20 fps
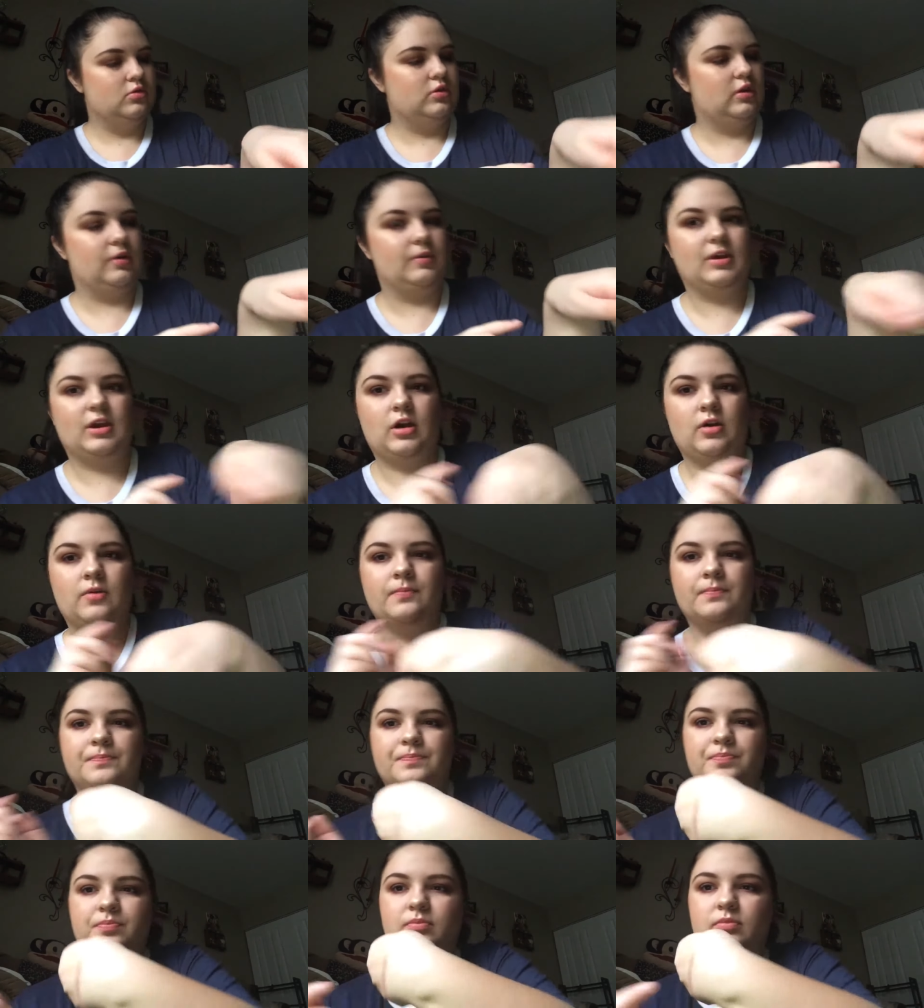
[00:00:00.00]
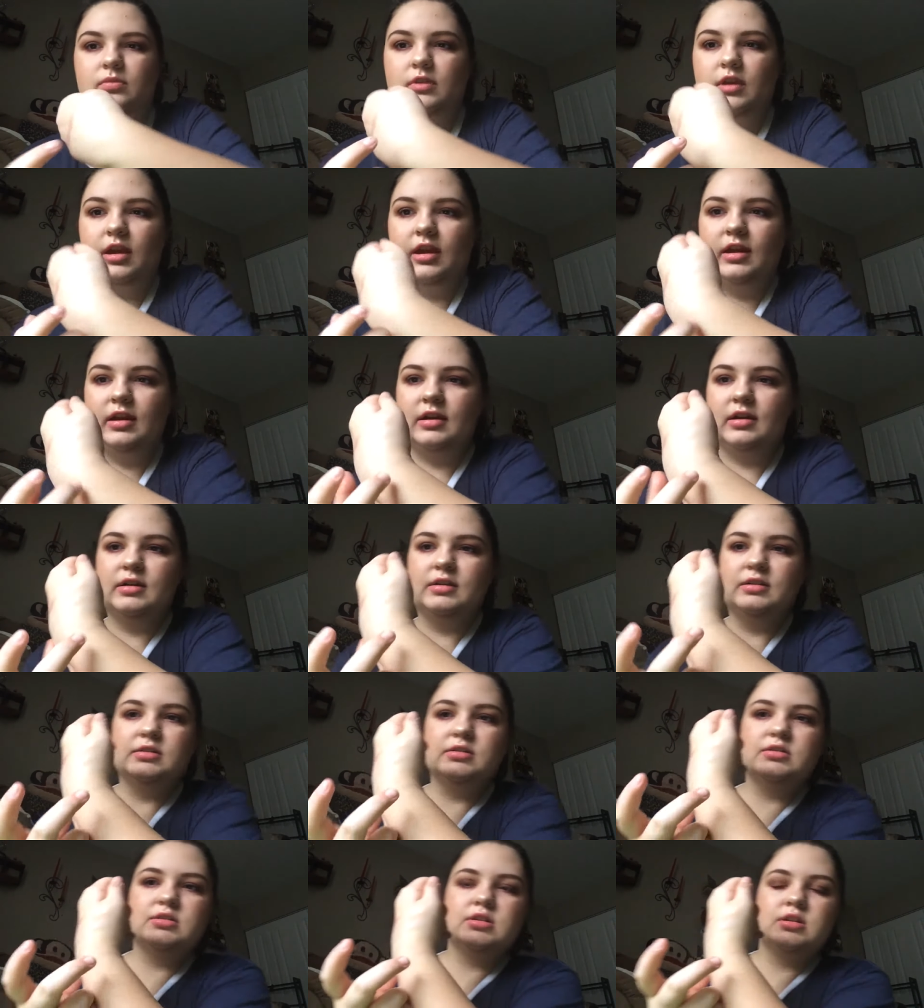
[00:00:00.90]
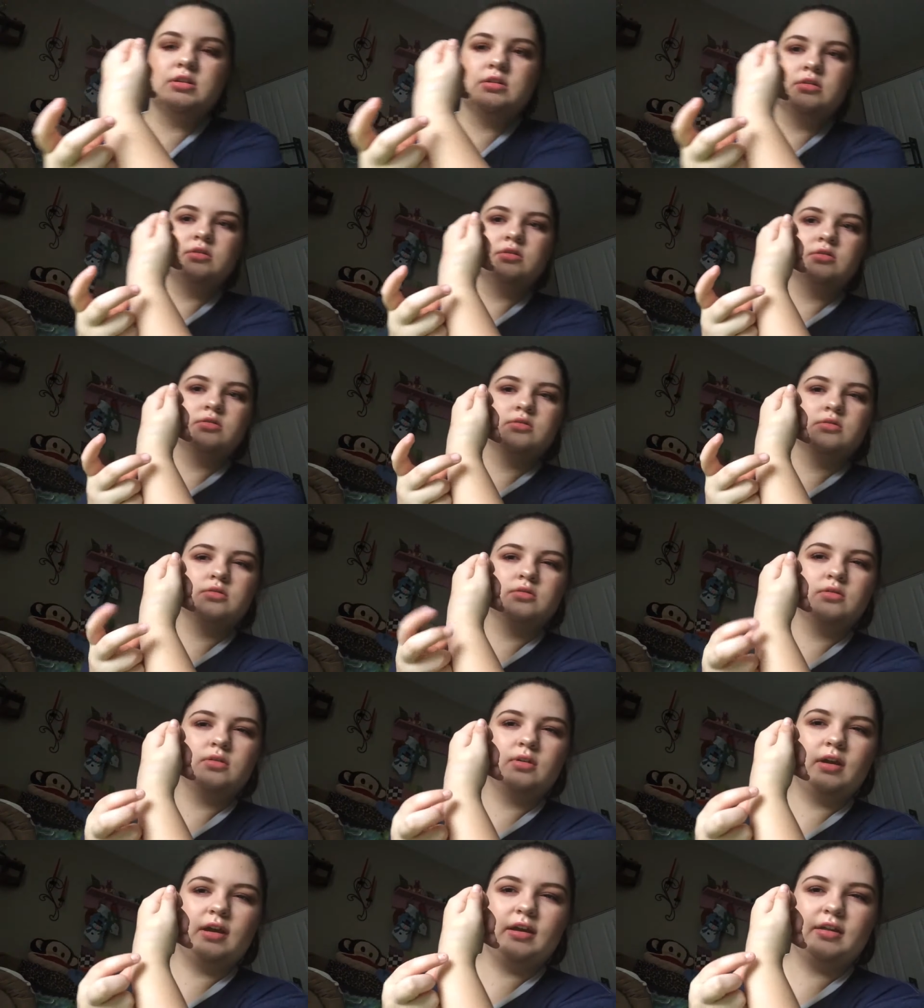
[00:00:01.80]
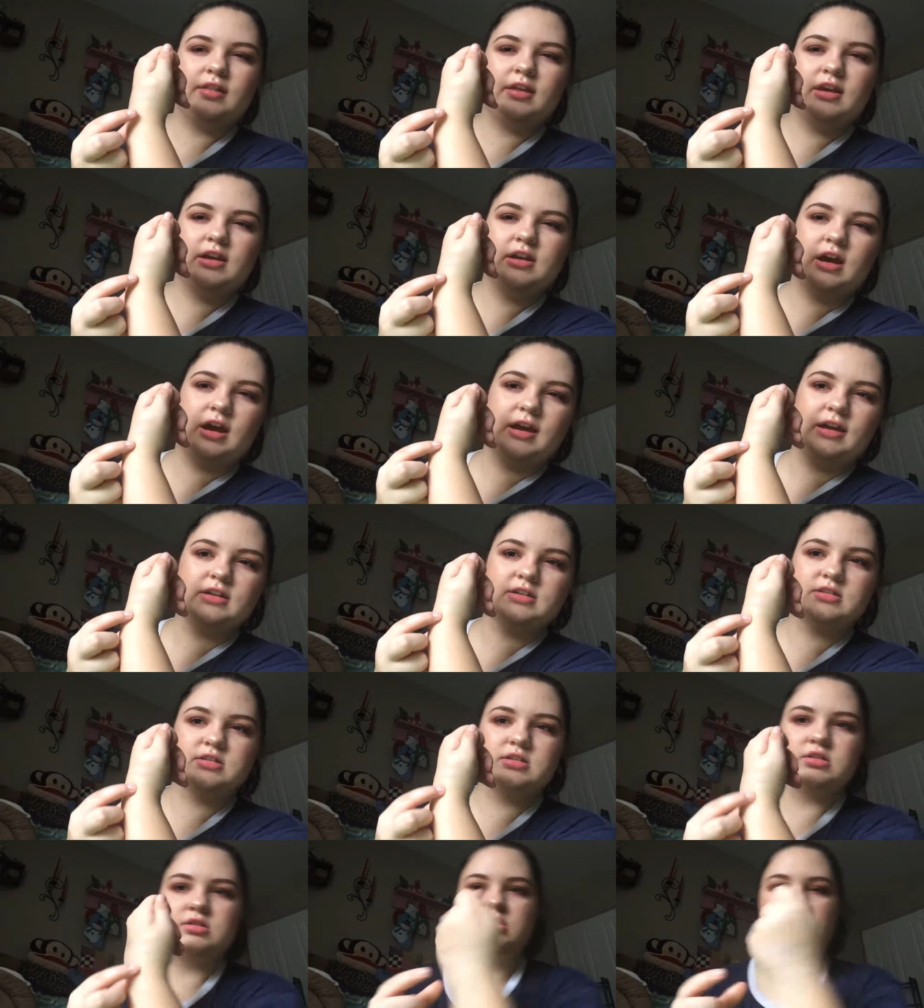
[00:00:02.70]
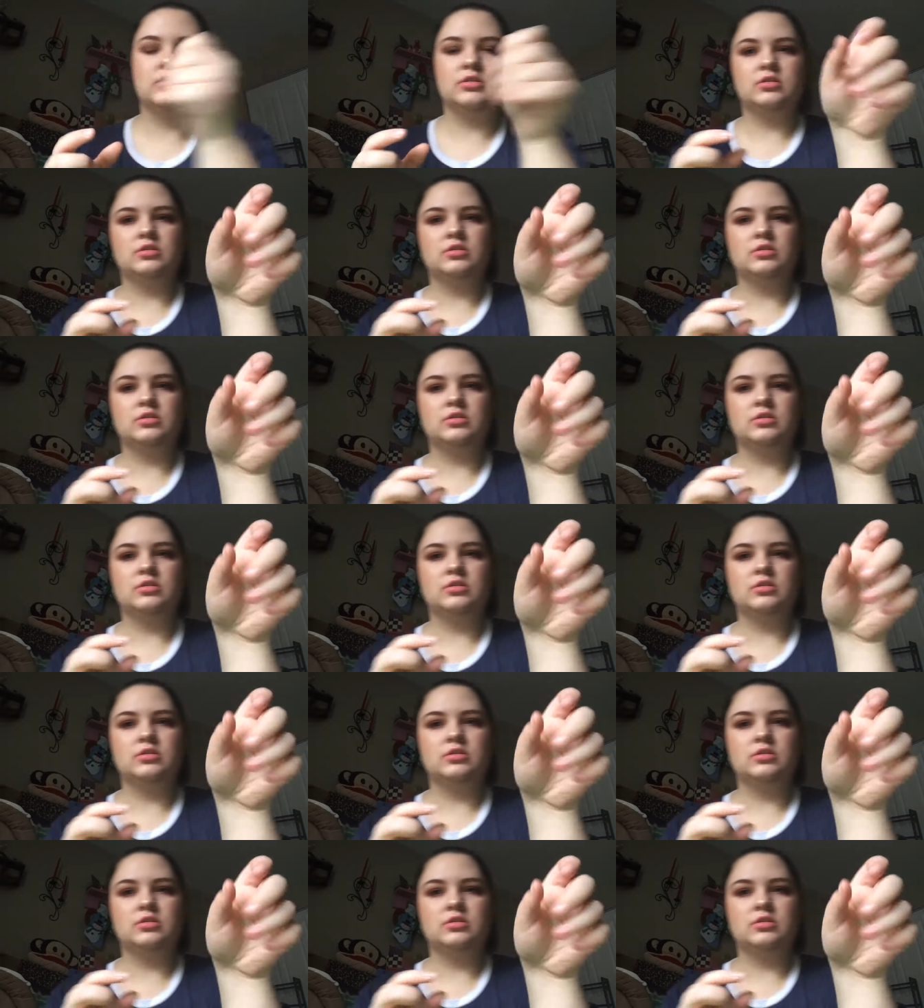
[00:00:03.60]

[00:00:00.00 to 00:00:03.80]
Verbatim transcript: there we go and alien ice